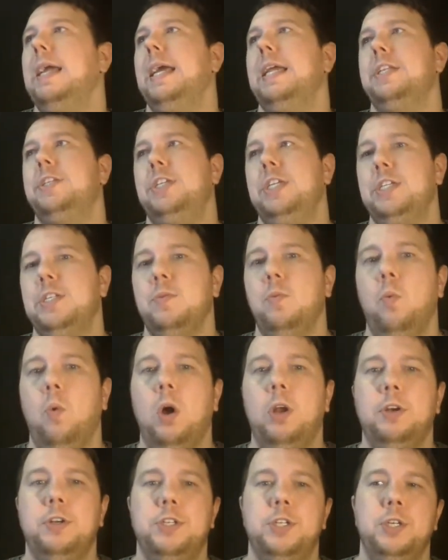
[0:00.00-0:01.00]
In Season
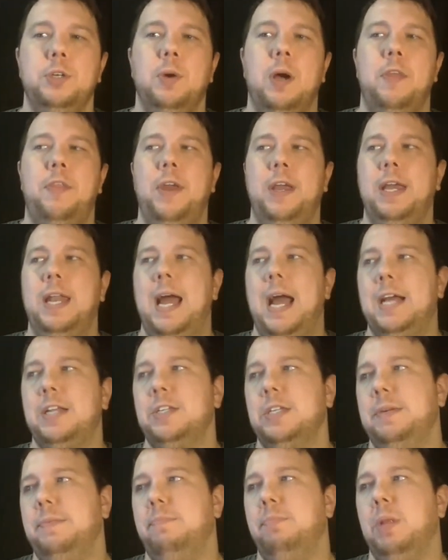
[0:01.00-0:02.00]
1 or 2, I think it
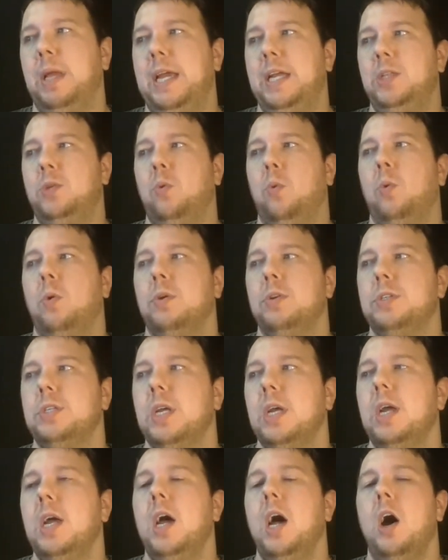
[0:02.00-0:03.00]
actually played towards,
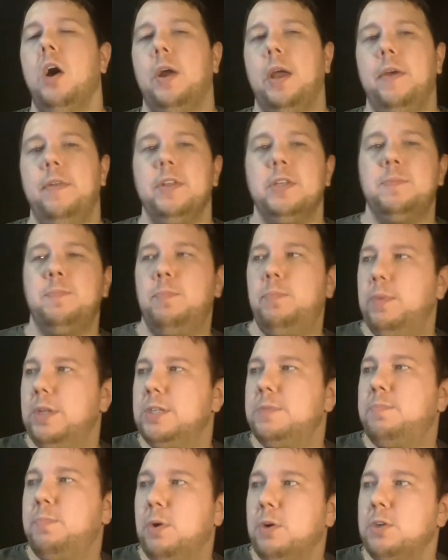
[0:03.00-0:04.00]
okay,
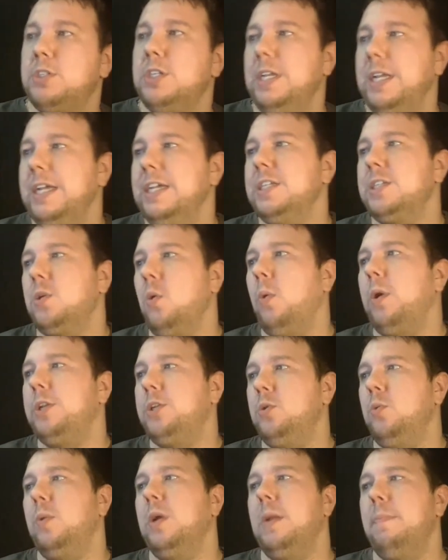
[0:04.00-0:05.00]
this person is going
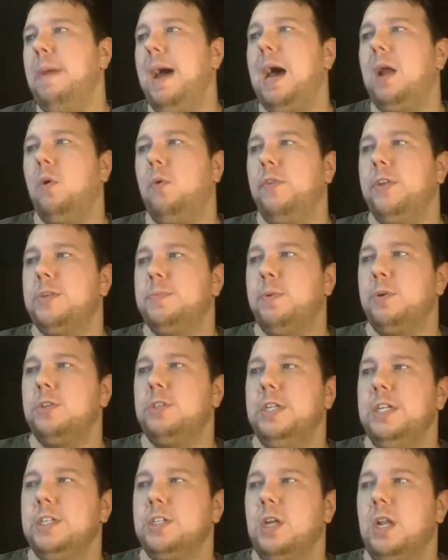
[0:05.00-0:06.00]
to win a battle. This
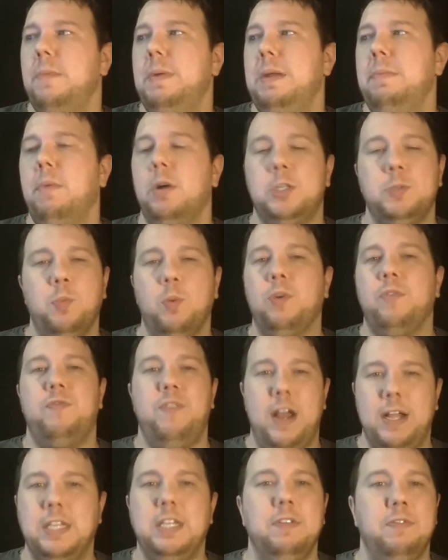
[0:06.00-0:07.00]
person is going to be much more
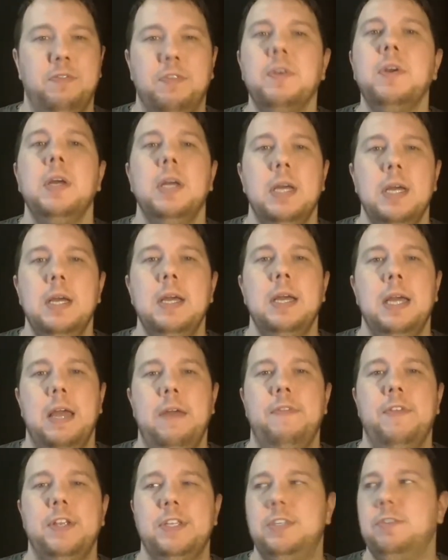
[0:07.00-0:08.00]
effective
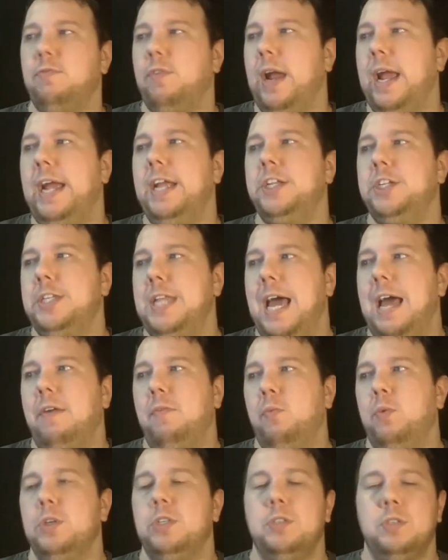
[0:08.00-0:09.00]
in this range, and
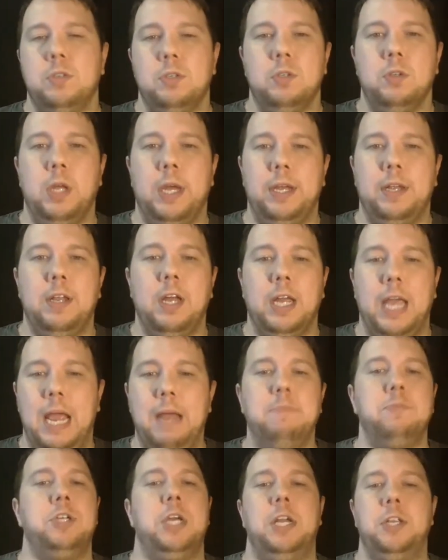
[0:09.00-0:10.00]
that was like a
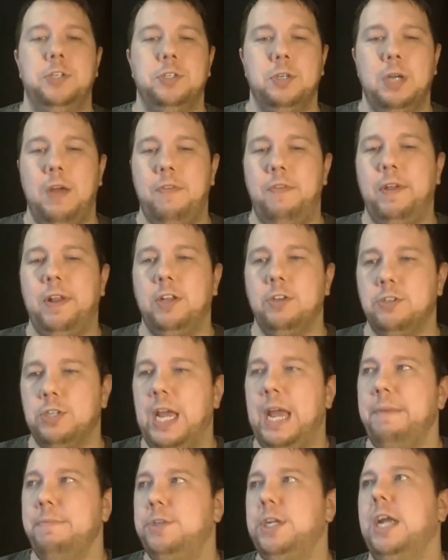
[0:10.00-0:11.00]
game changer. I think there's
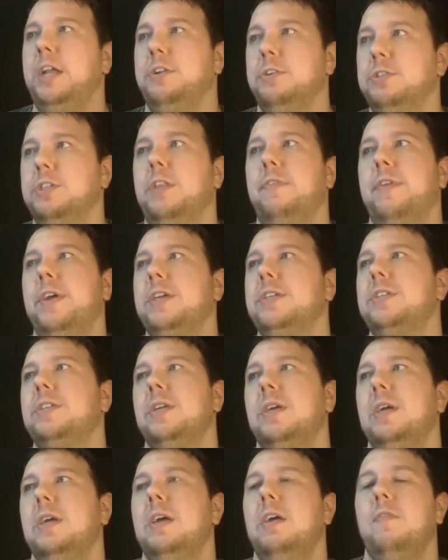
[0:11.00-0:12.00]
game changers in this.
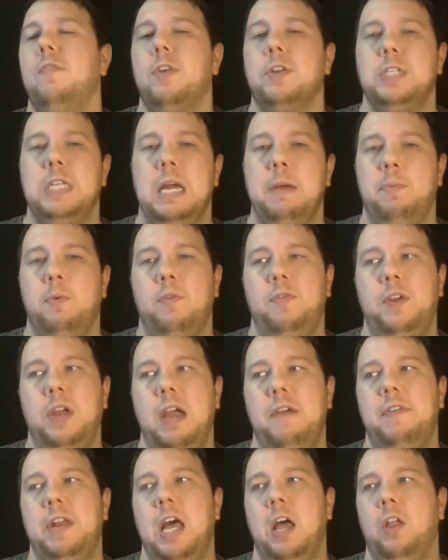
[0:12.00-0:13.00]
For example, if you
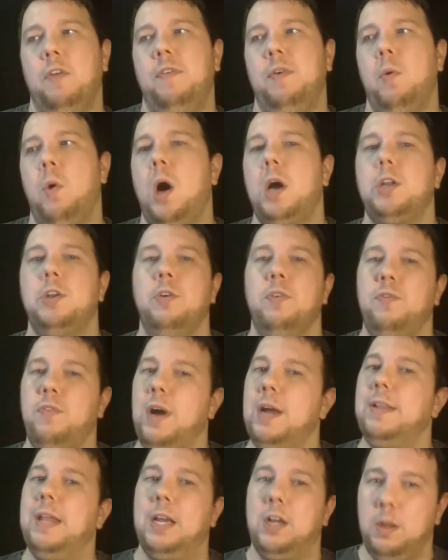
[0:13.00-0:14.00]
have an elephant walking to a
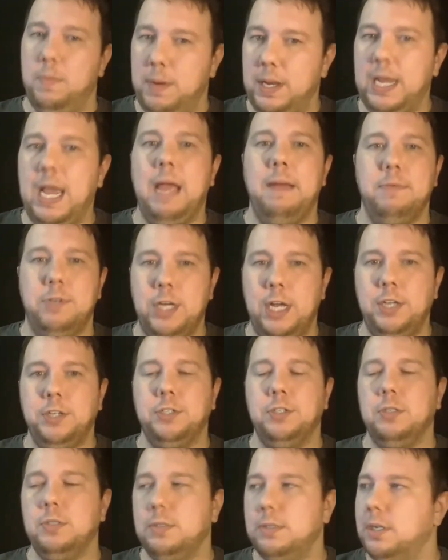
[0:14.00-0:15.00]
fight, that could be a game
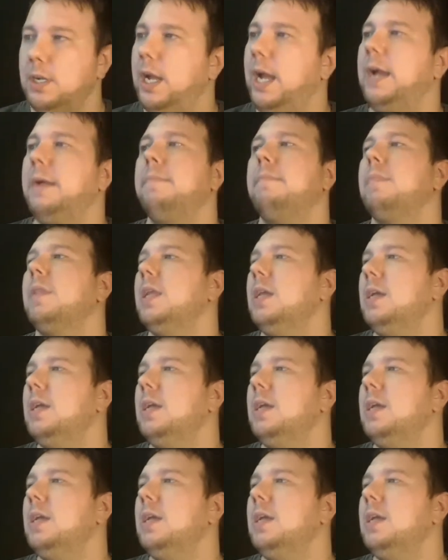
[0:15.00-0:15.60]
changer. Okay,